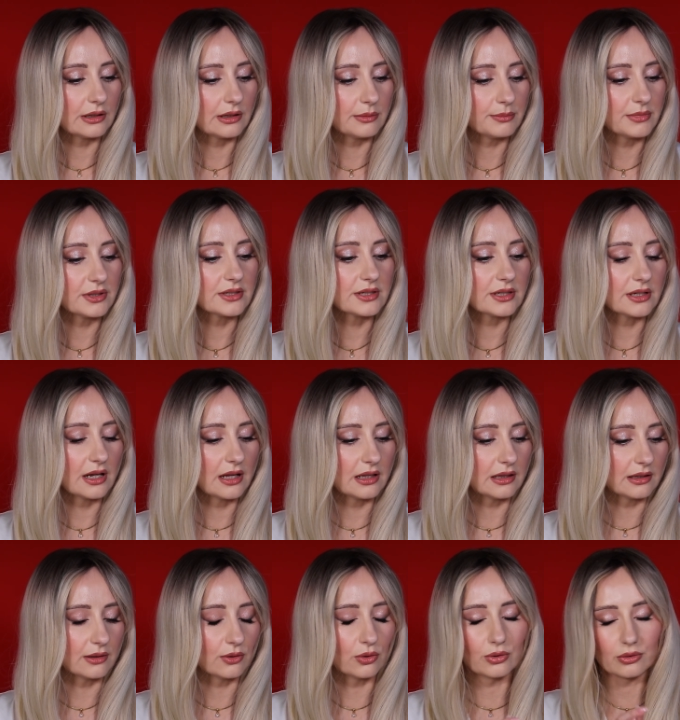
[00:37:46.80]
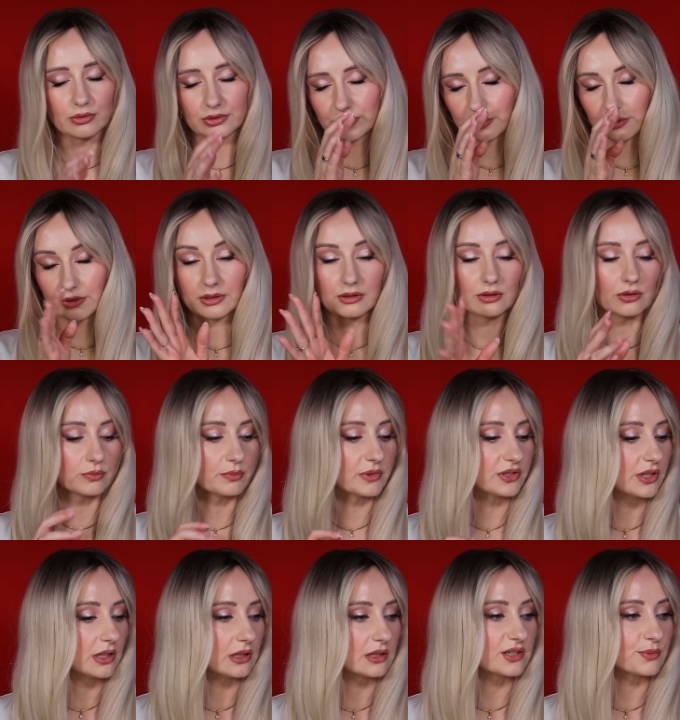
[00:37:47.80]
metallic, oh, sorry, not
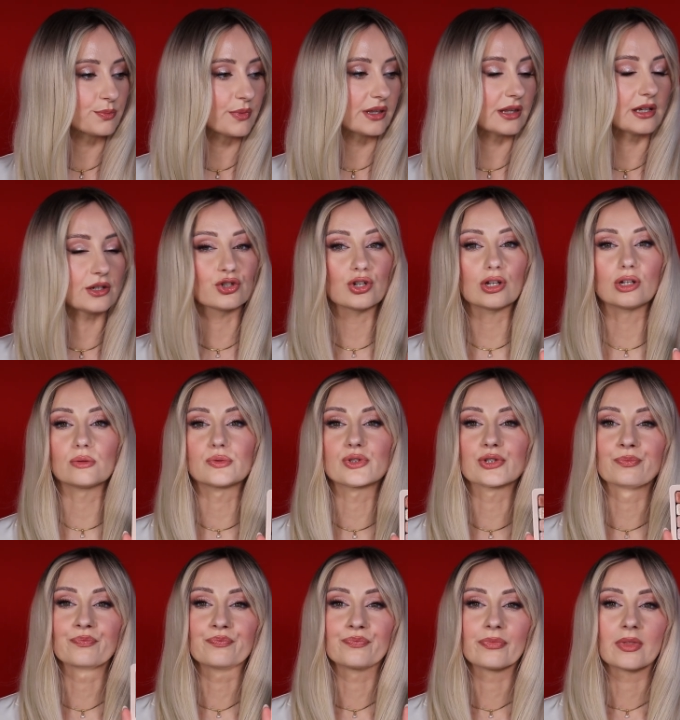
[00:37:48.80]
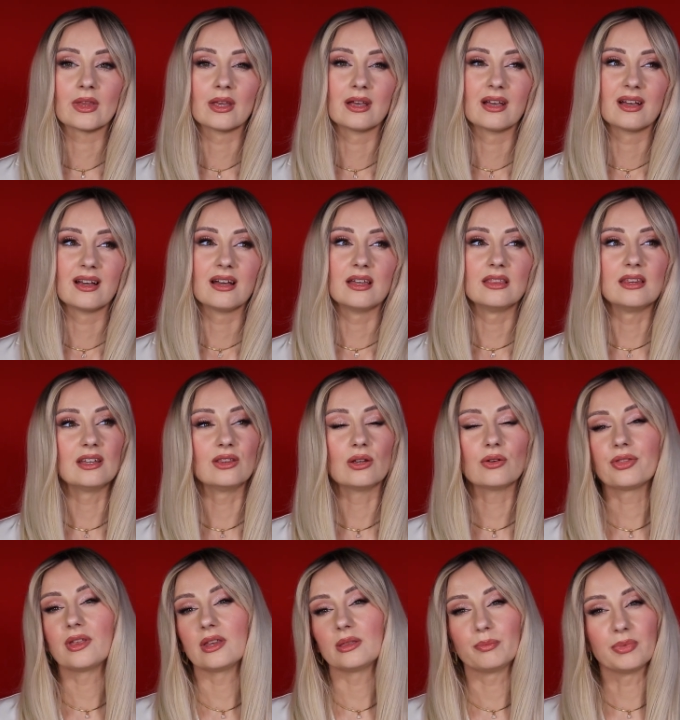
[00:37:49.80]
metallics, matte eyeshadows. They're
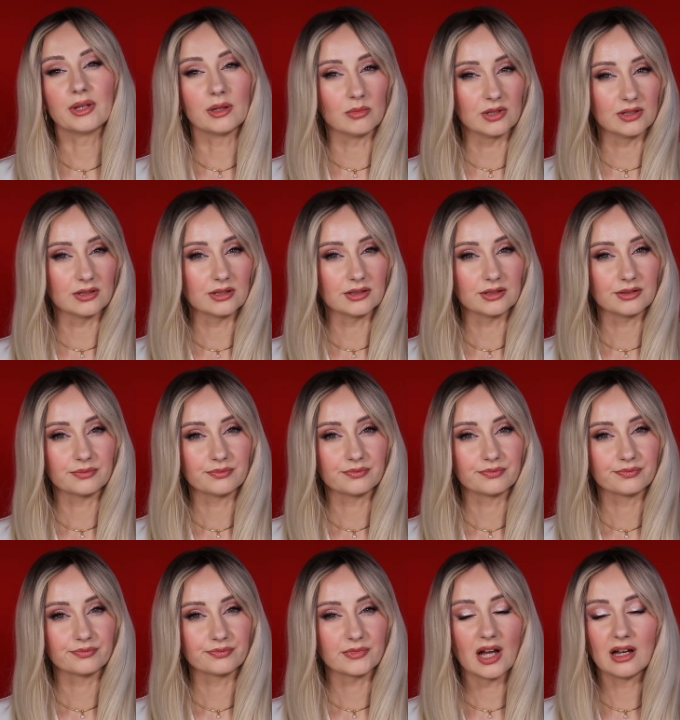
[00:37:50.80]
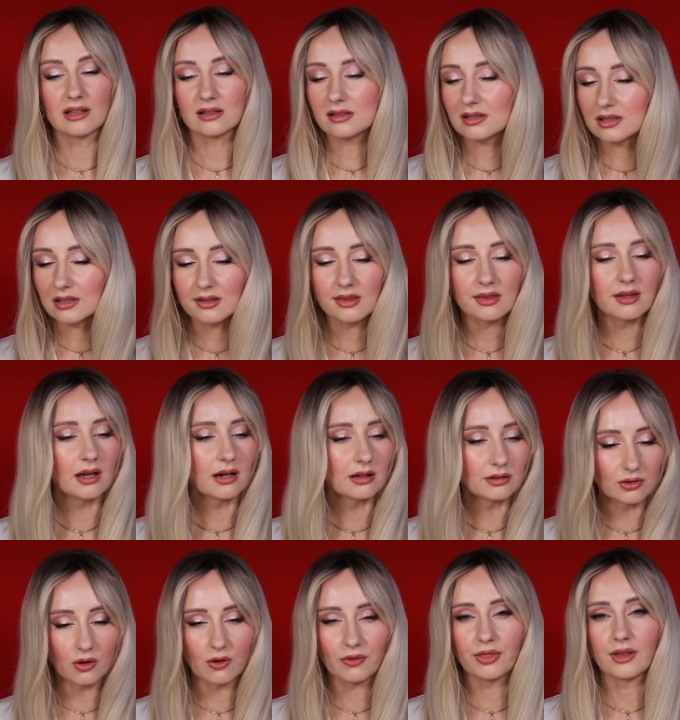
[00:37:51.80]
not that pigmented. Honestly, they are
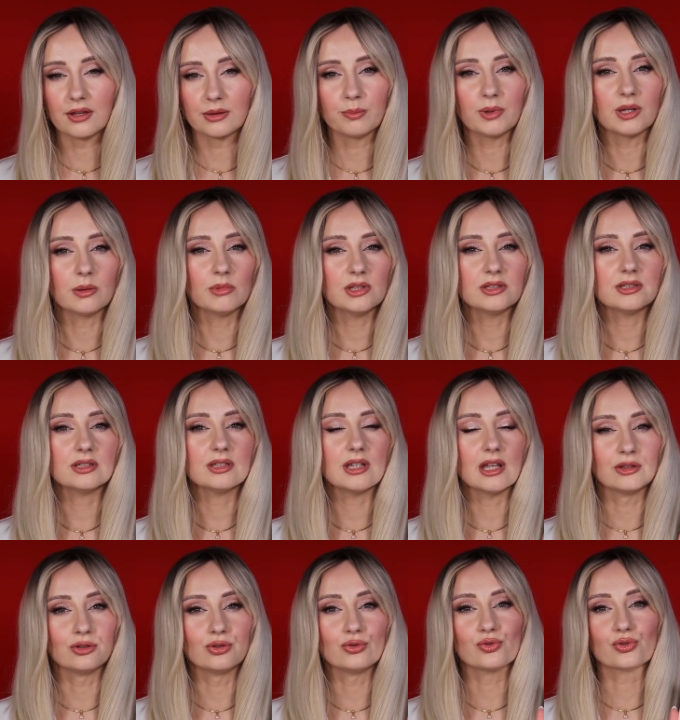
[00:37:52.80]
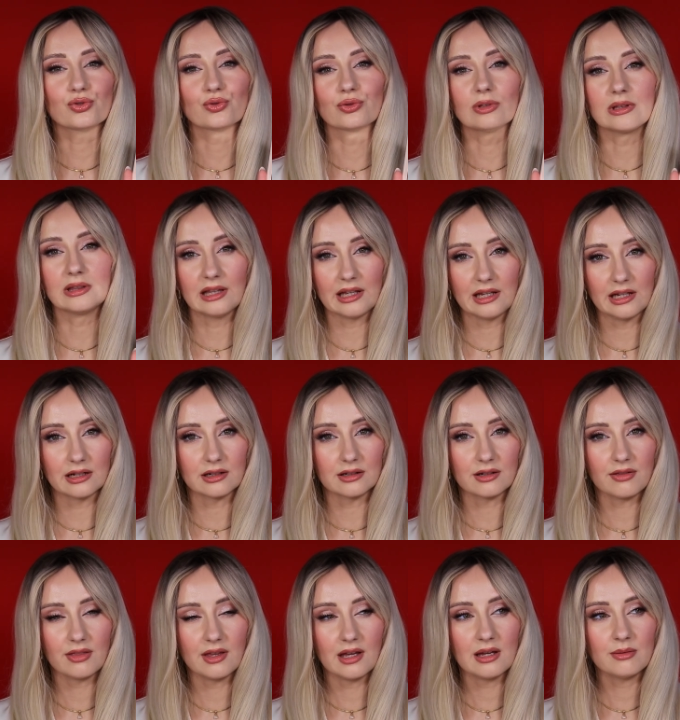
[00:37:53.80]
not that pigmented and you should
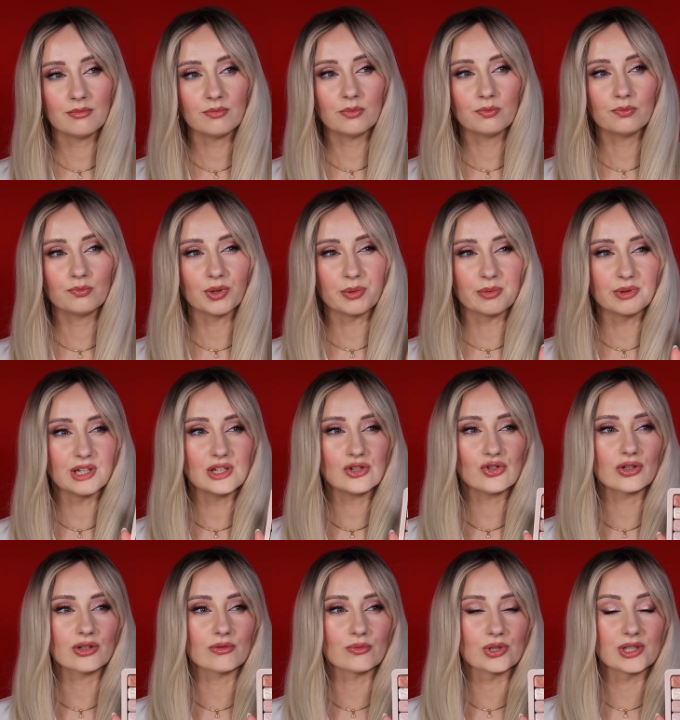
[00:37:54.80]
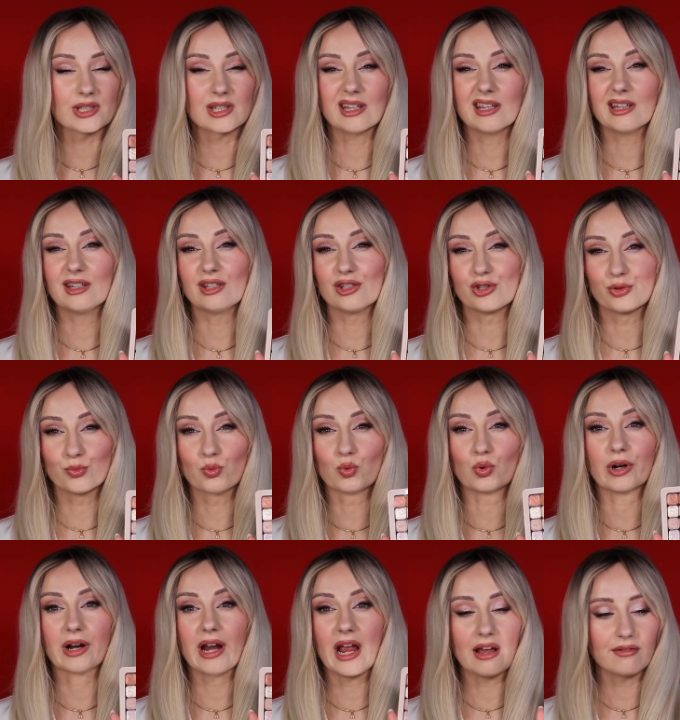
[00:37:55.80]
layer them. Pigmentation, I would say, is
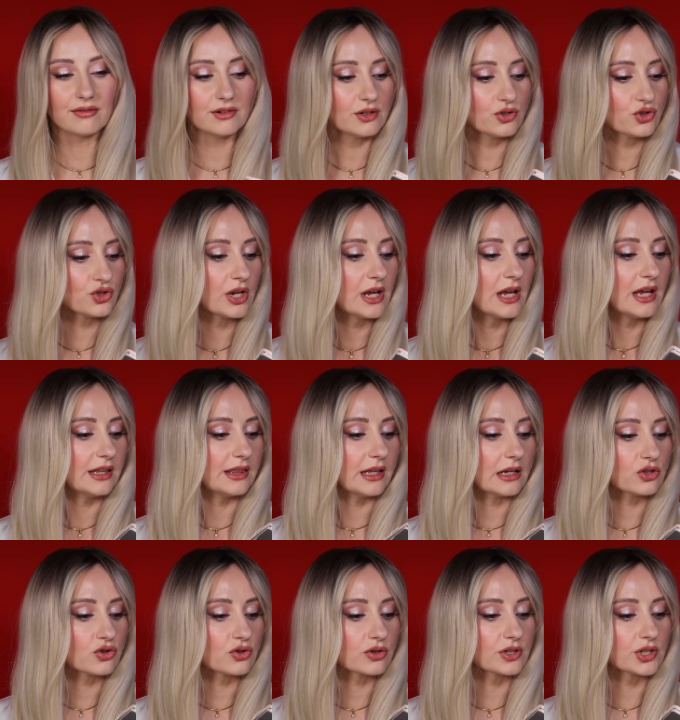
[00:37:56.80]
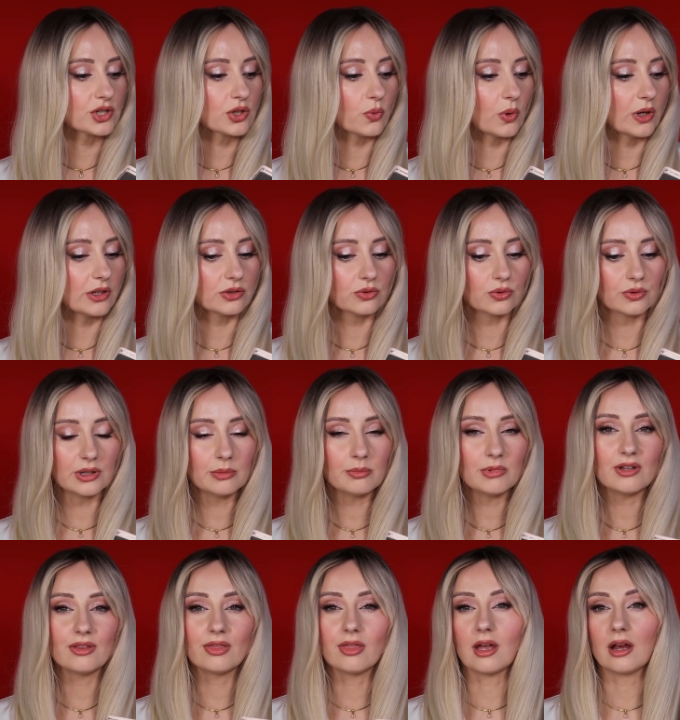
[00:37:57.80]
more average. Texture is quite
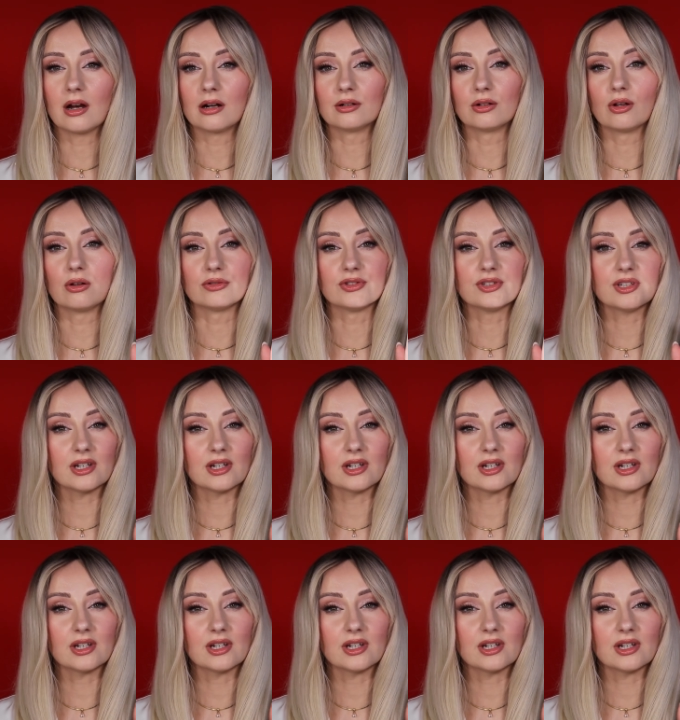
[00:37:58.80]
creamy. They are not